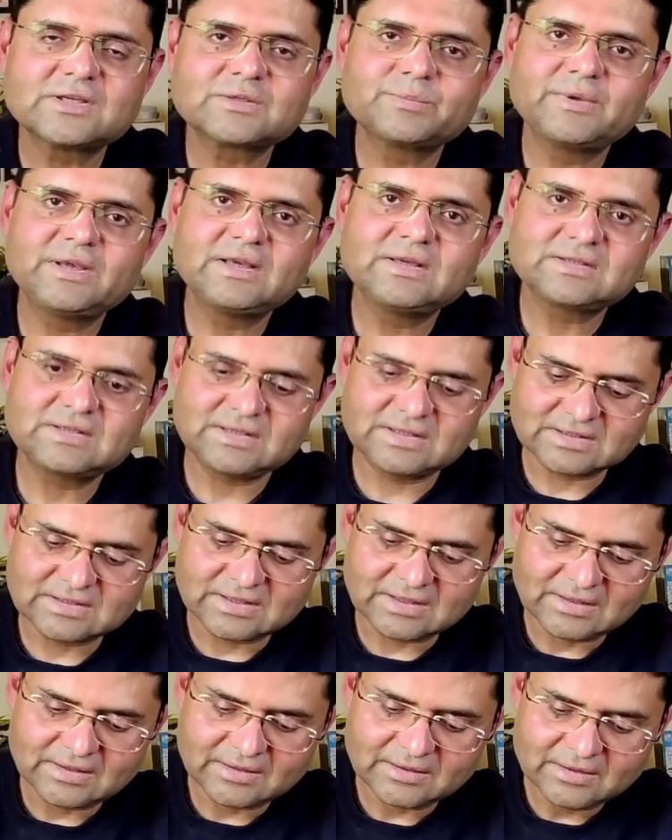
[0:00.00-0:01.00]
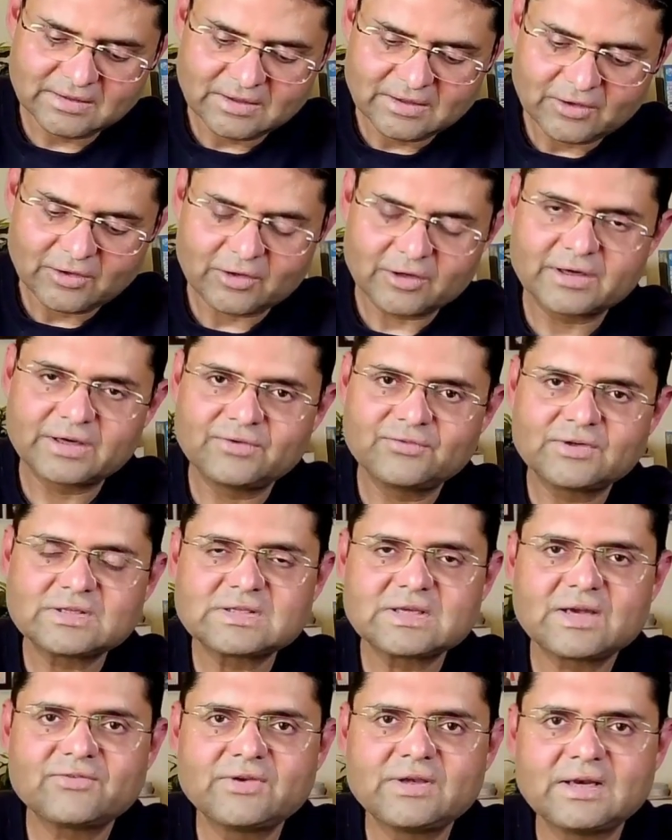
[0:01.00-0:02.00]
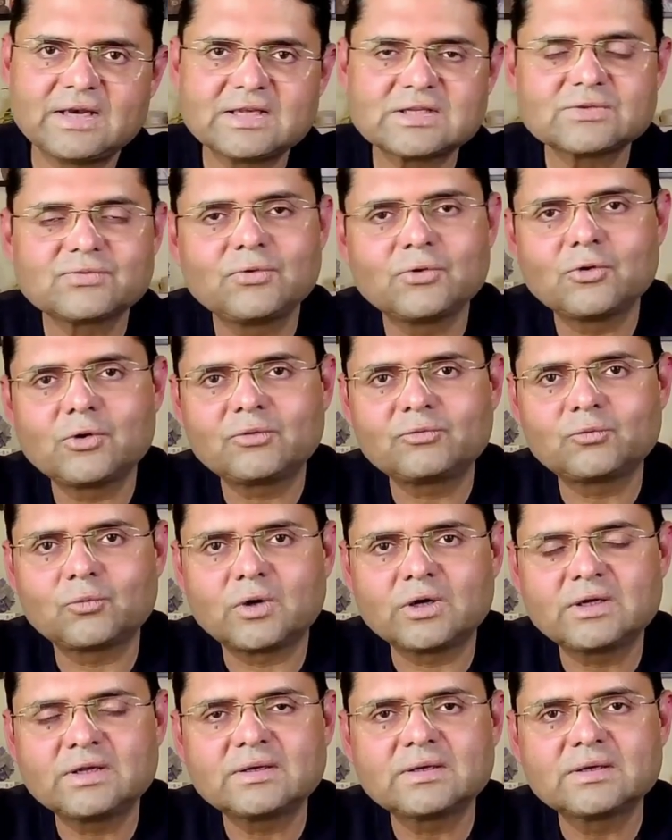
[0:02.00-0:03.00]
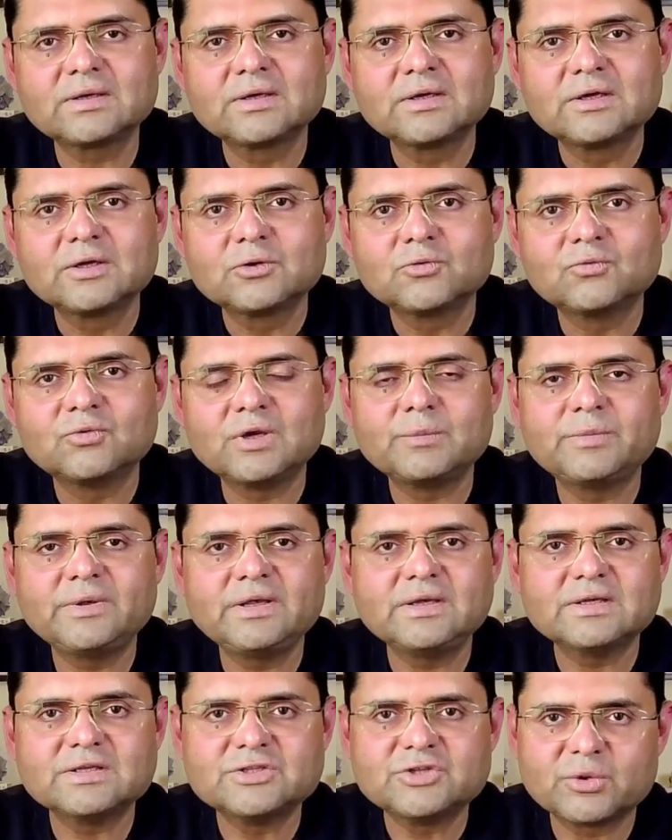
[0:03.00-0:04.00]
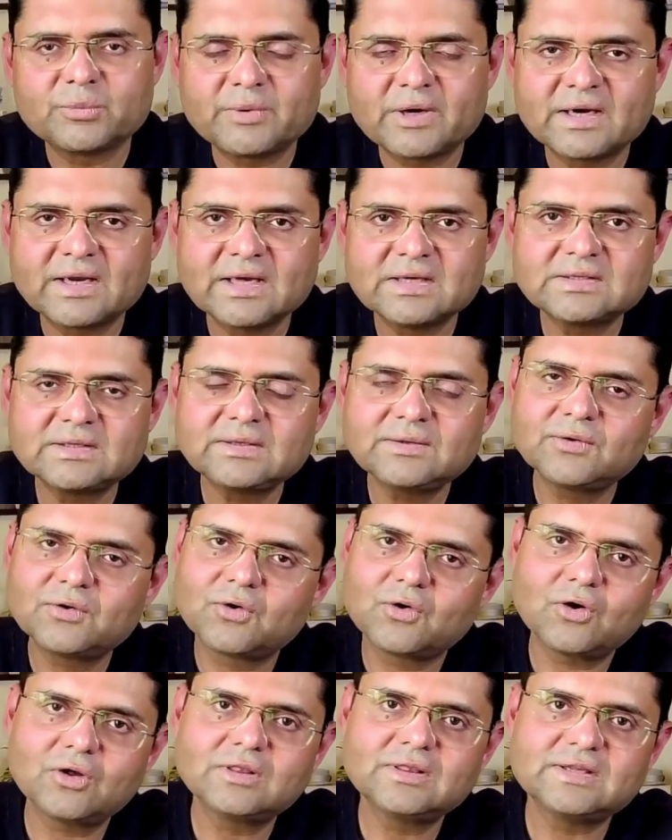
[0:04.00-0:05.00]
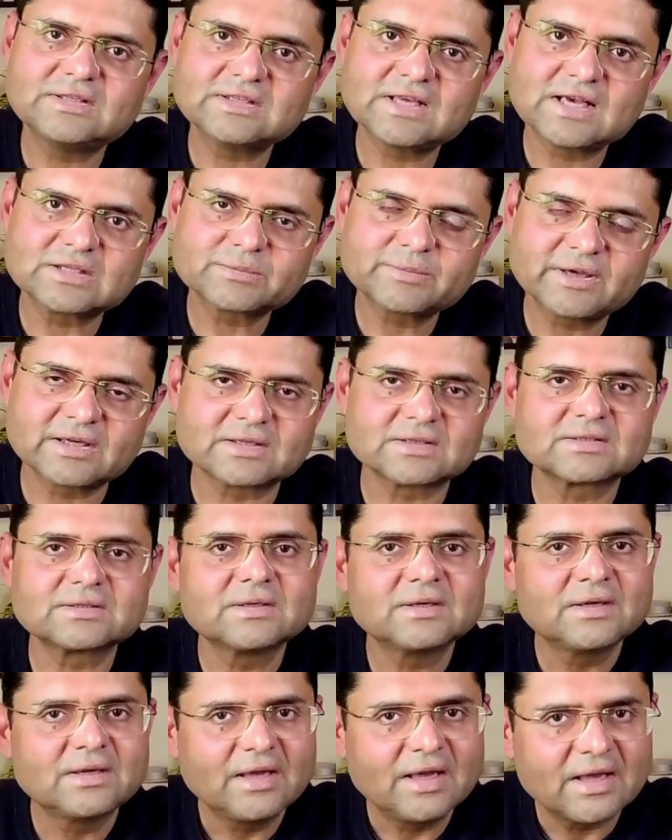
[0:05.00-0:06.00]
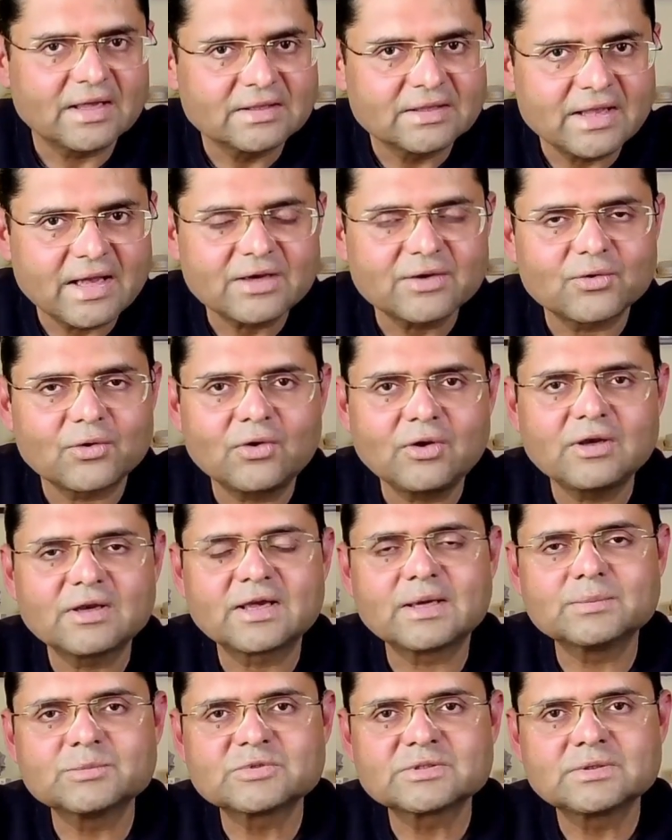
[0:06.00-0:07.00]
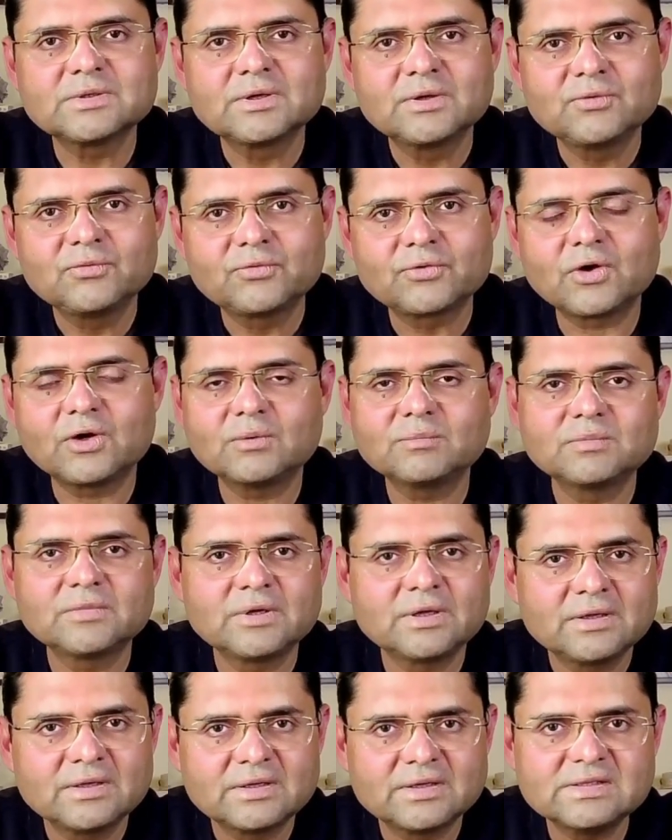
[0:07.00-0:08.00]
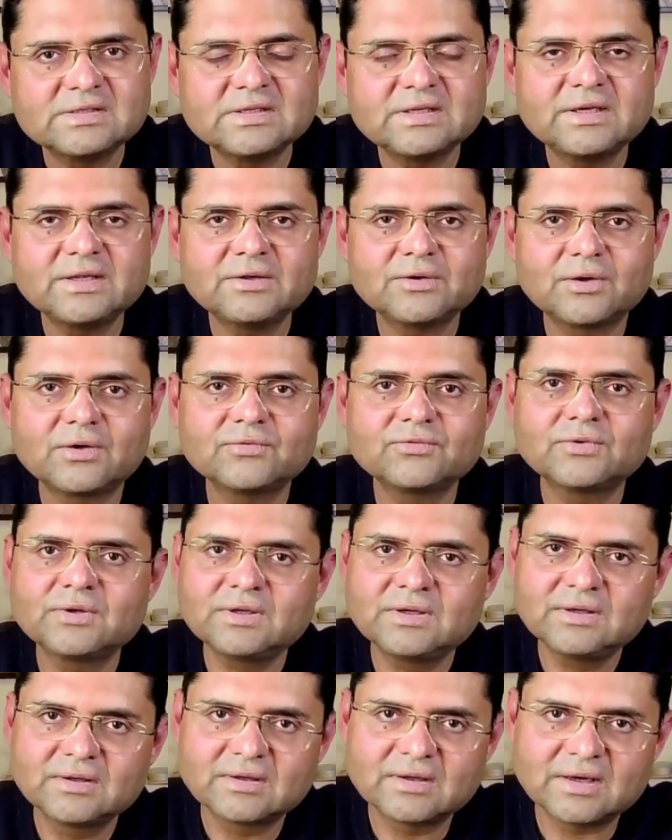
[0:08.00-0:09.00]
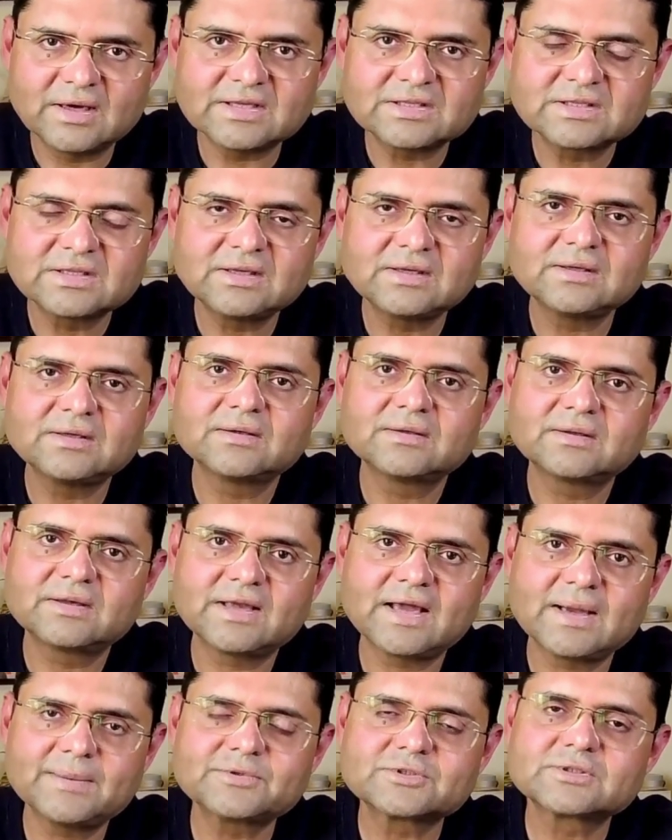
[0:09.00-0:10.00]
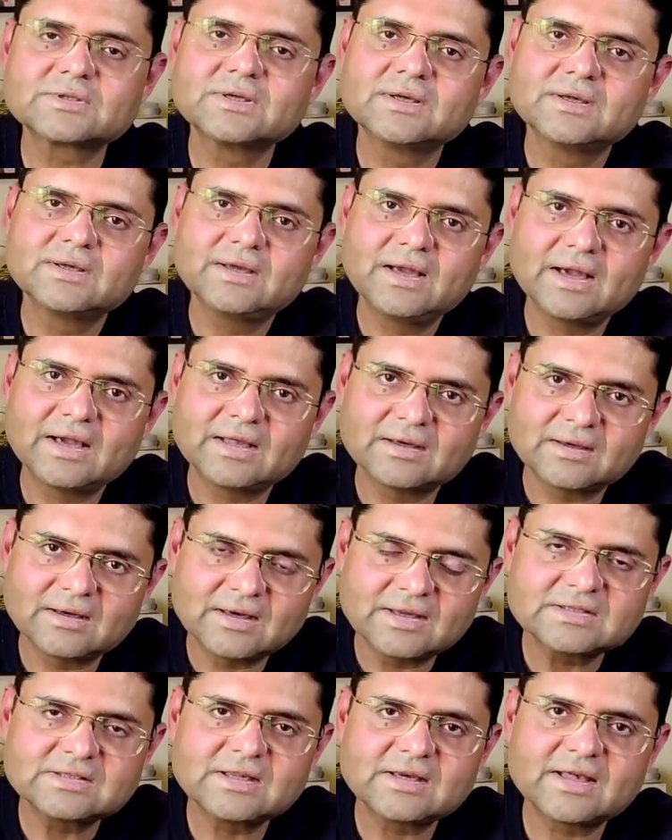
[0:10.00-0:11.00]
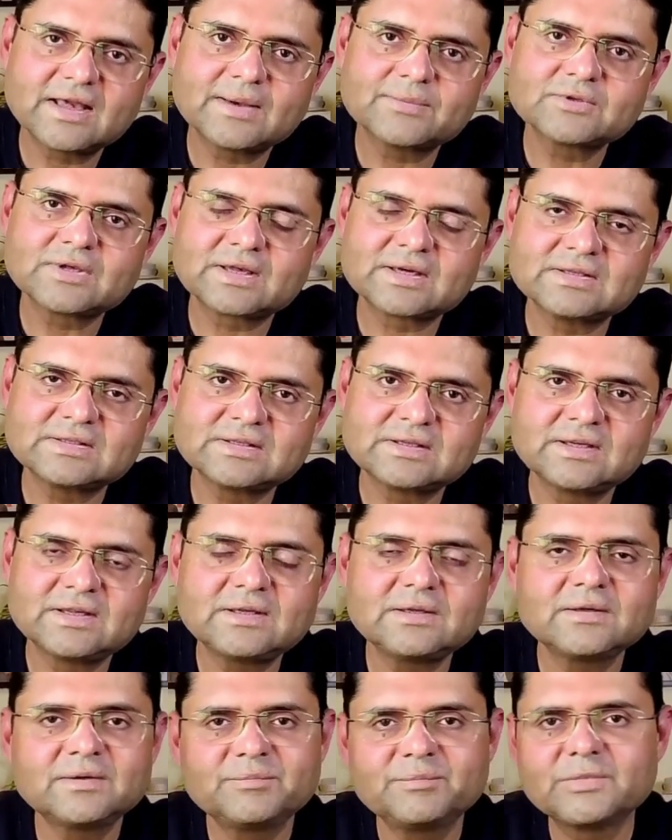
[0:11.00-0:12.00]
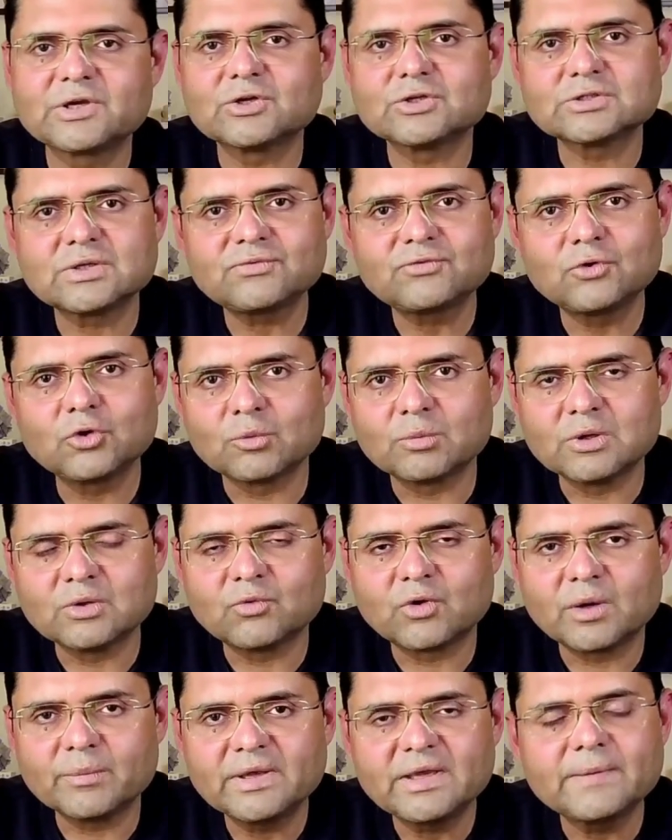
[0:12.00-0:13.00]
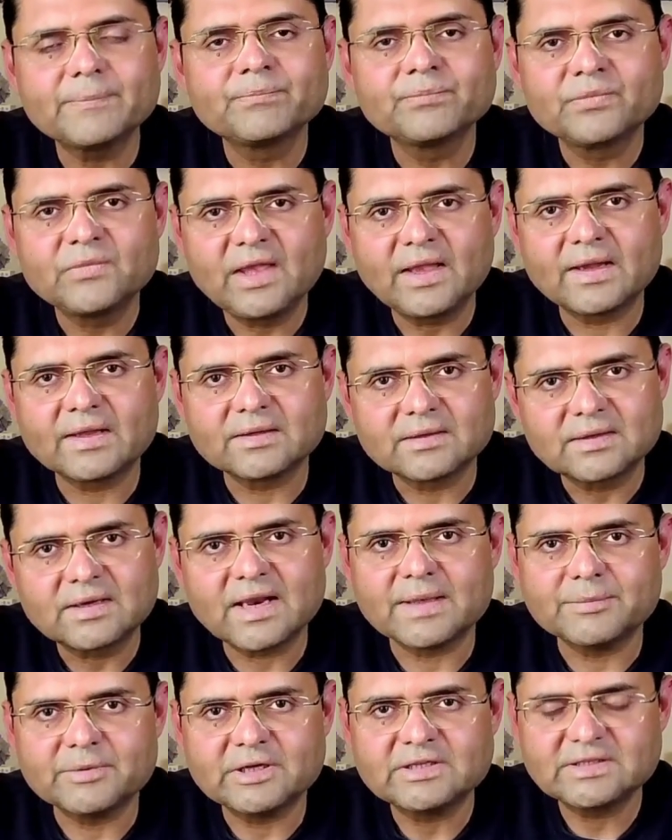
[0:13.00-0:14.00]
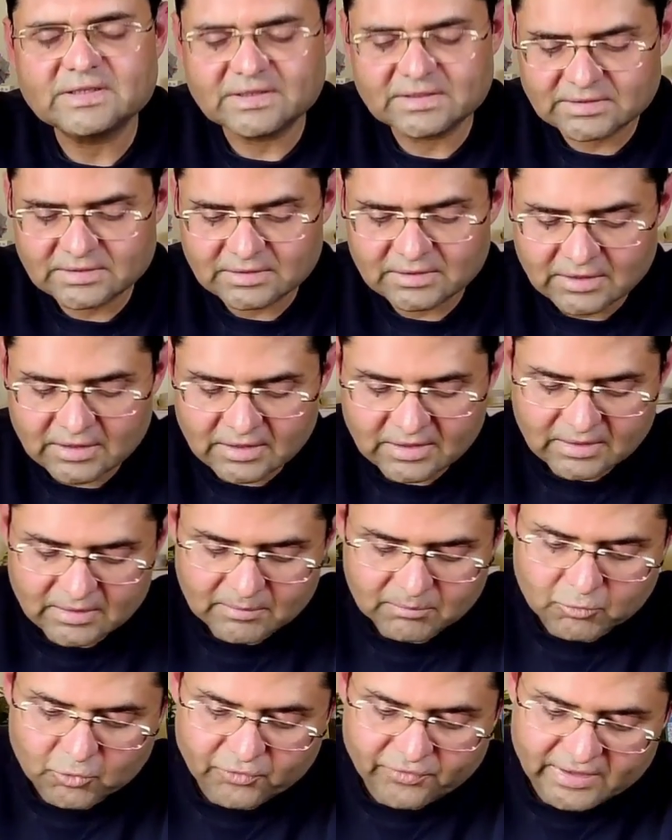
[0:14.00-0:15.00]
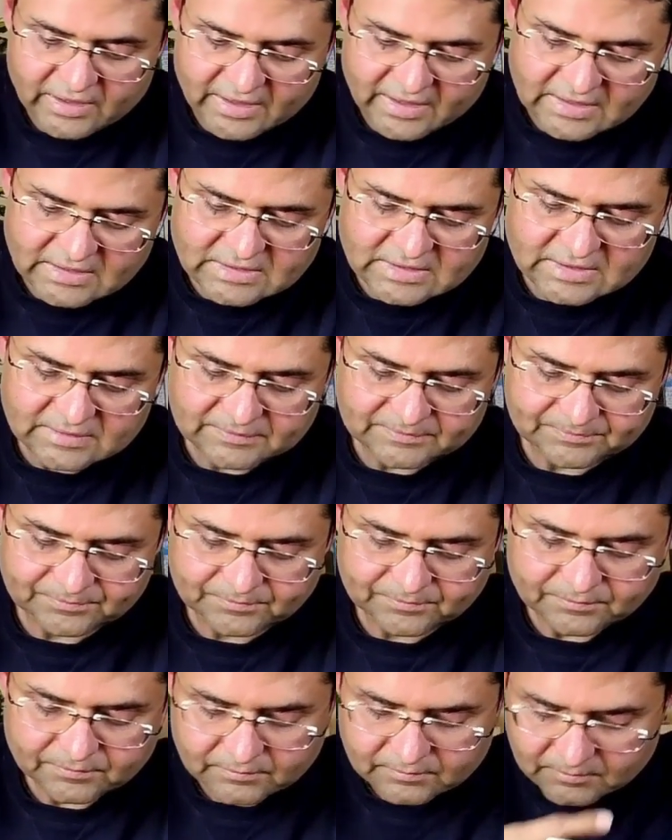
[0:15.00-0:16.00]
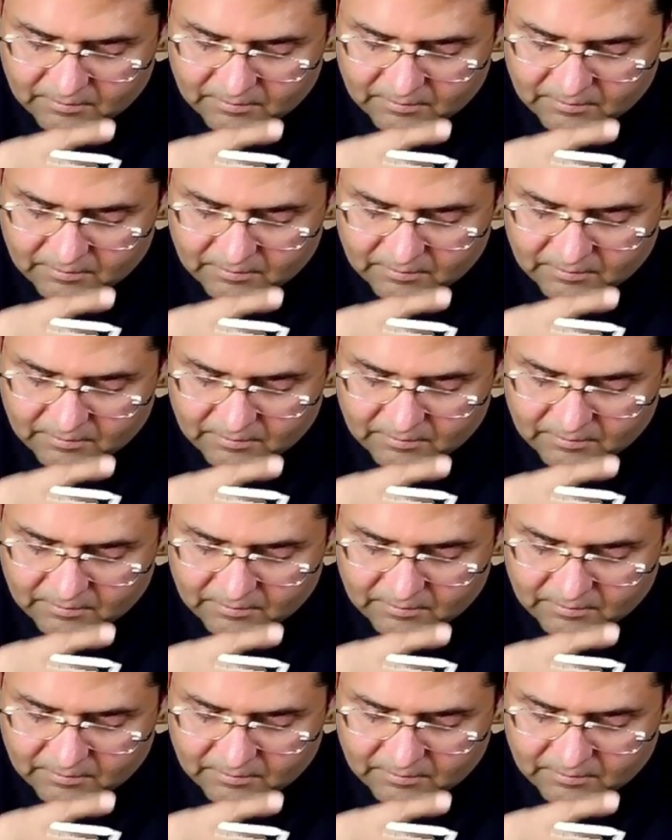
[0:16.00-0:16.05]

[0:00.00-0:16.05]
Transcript: Rivers being seasonal or rivers having less flow of water will be jeopardizing all these aspects. And that all comes from receding of glacial caps, and glacial caps are receding because of global warming and climate change. Moving next,